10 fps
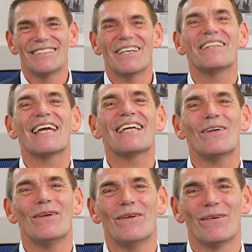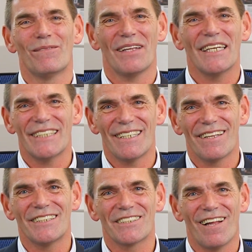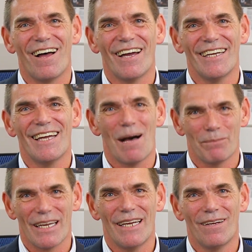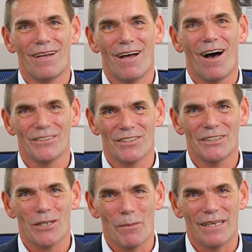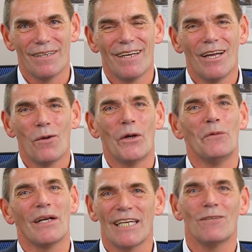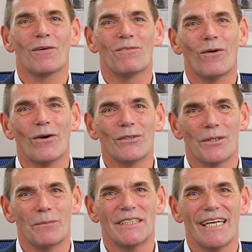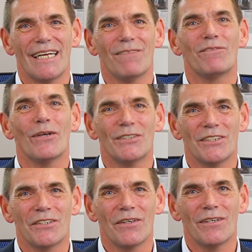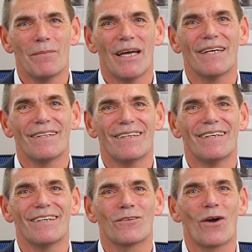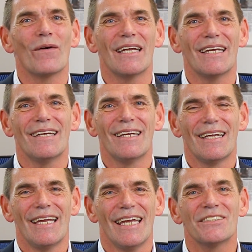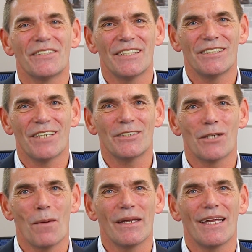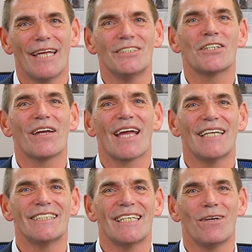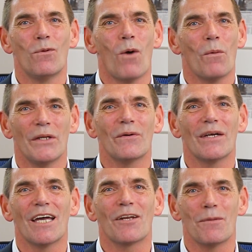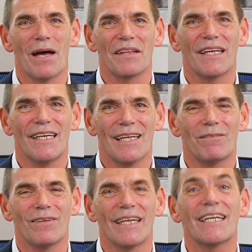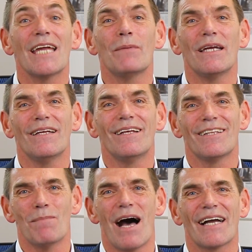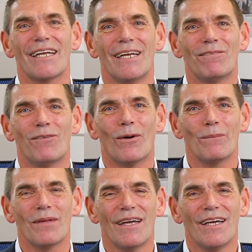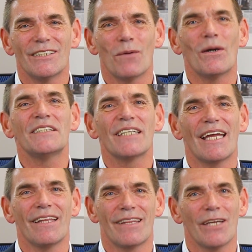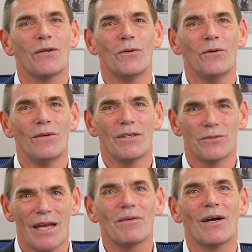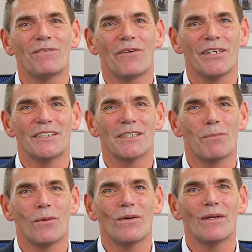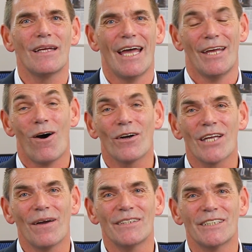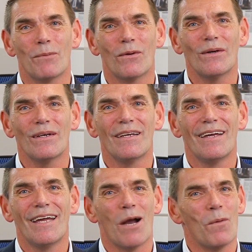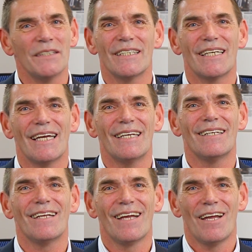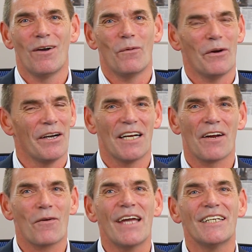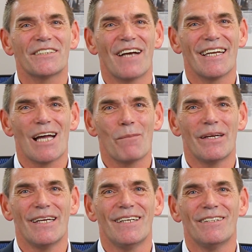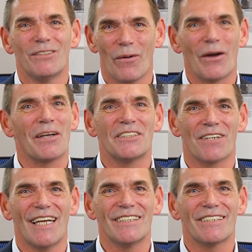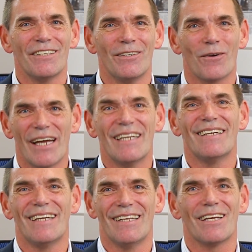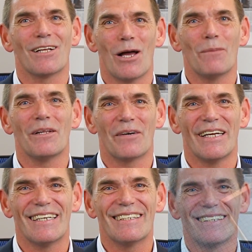So thank you for listening to the July update on Titomic. We really look forward to presenting future to you about the growing interest in Titomic and showcasing what we're doing on a monthly level and keeping the market informed. So once again, thank you to everyone for your support and ongoing support. And once again, we're in a great Australian company doing what Australians do great in the global arena.